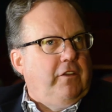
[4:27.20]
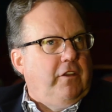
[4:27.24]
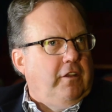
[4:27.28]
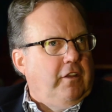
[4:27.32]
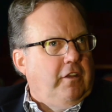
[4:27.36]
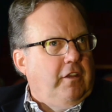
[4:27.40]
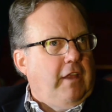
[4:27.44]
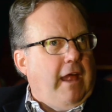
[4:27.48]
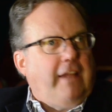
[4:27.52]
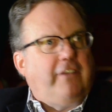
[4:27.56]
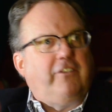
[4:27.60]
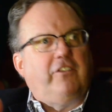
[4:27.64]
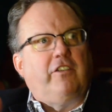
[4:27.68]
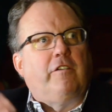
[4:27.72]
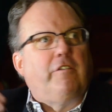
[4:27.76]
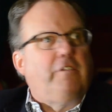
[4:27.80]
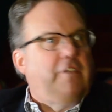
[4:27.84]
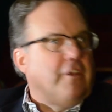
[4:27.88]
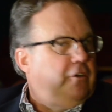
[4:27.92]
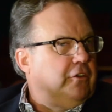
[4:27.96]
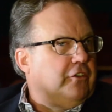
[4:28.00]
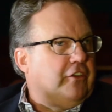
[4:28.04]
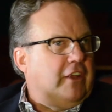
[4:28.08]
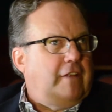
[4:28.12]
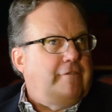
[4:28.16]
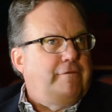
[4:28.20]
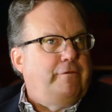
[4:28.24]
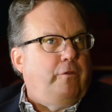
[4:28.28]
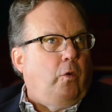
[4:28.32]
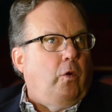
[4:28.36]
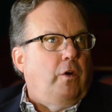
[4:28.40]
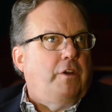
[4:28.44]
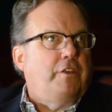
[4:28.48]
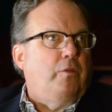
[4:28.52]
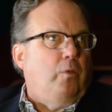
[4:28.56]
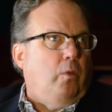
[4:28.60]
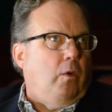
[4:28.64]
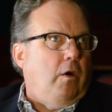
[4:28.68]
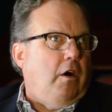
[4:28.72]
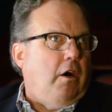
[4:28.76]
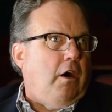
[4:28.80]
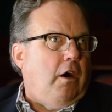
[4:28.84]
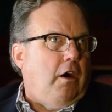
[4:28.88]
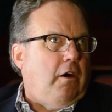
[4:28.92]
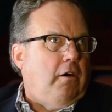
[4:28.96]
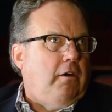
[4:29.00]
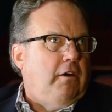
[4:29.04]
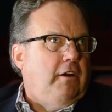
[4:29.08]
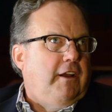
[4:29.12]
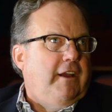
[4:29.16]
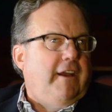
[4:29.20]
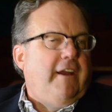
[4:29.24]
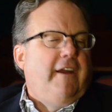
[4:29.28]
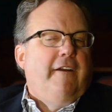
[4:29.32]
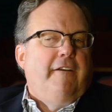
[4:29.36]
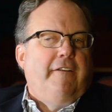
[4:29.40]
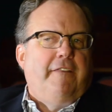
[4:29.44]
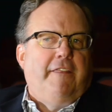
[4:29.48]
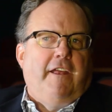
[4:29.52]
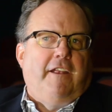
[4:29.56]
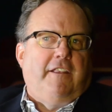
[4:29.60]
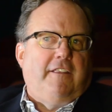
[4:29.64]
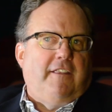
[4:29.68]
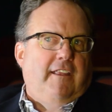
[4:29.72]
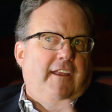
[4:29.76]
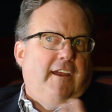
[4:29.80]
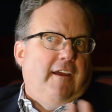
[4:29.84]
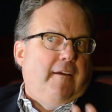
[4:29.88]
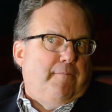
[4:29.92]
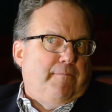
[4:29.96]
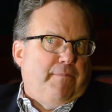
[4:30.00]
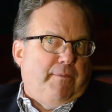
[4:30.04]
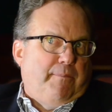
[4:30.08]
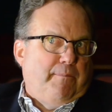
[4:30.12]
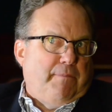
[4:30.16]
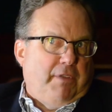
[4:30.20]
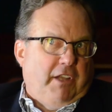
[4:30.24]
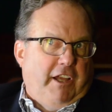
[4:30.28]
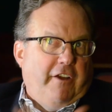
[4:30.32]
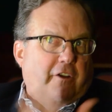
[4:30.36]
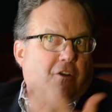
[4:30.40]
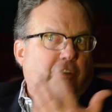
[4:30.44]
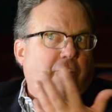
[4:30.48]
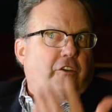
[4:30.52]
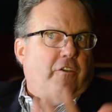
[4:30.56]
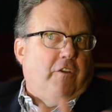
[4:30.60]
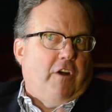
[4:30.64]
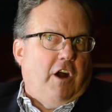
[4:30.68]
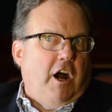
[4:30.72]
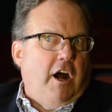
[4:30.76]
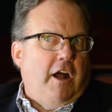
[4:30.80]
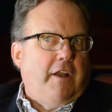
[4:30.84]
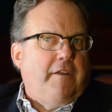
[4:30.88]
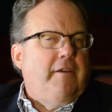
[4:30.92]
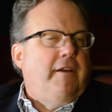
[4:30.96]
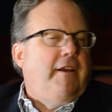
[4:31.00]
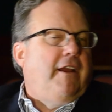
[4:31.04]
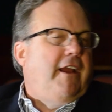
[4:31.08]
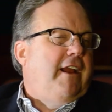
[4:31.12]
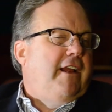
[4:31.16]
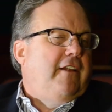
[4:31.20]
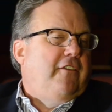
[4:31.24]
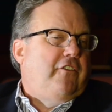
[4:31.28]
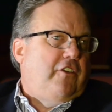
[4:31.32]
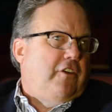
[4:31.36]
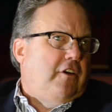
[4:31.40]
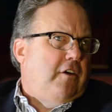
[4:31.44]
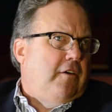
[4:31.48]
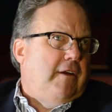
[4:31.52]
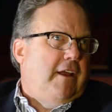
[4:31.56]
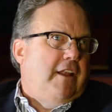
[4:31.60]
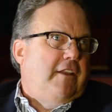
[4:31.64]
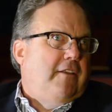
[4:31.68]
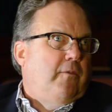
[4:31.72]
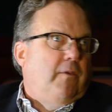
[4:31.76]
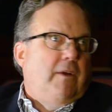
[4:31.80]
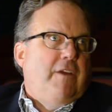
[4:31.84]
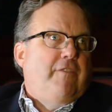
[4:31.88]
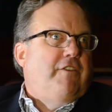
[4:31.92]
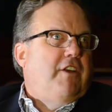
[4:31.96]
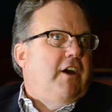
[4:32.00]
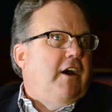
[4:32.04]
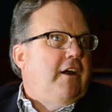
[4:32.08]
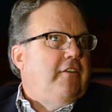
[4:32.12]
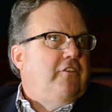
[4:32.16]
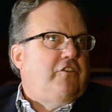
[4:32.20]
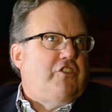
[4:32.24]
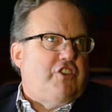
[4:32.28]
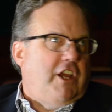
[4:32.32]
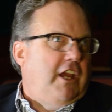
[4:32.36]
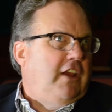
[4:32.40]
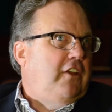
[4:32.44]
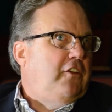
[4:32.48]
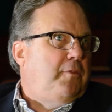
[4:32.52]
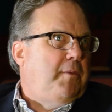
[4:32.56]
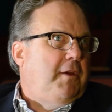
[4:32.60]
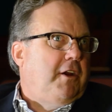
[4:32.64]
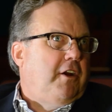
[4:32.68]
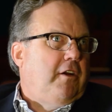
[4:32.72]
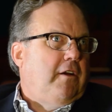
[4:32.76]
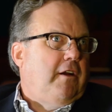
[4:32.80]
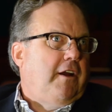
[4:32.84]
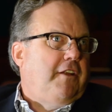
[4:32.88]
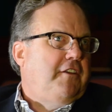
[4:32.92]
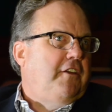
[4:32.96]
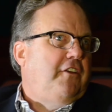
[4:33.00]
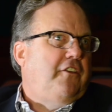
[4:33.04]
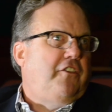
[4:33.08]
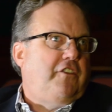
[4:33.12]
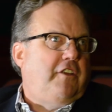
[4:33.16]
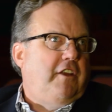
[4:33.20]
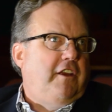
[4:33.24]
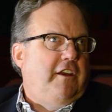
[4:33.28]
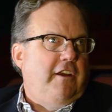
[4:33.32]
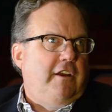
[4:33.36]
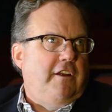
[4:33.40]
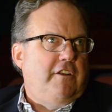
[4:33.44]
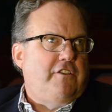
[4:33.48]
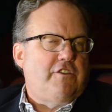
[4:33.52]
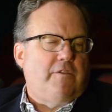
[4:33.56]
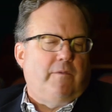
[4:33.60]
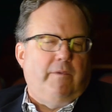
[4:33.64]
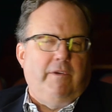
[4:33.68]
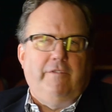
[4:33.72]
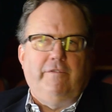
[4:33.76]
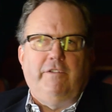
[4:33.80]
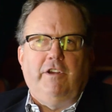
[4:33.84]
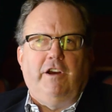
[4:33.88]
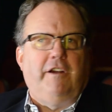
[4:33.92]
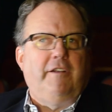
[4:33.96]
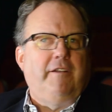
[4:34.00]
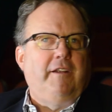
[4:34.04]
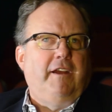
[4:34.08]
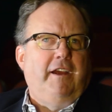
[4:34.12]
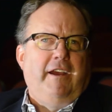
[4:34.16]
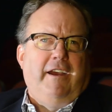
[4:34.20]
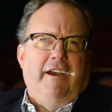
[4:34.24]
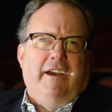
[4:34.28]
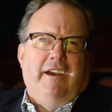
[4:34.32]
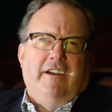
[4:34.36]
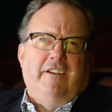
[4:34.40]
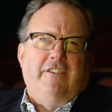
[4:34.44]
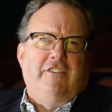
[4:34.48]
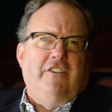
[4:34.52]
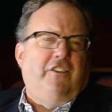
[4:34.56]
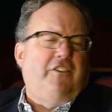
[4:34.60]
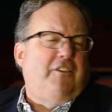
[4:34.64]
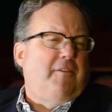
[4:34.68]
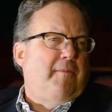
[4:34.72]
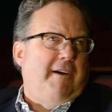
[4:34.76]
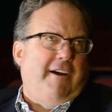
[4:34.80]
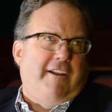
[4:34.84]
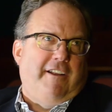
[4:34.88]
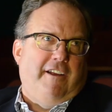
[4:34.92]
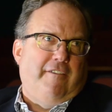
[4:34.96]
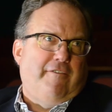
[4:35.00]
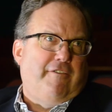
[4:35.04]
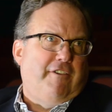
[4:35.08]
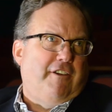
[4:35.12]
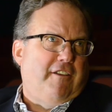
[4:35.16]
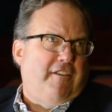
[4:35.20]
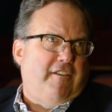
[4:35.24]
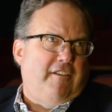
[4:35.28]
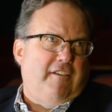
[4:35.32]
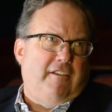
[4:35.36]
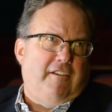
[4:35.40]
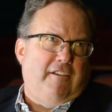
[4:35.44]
there's that fourth wall that the players are on, and we've done Shakespeare on this stage. We've done just about everything.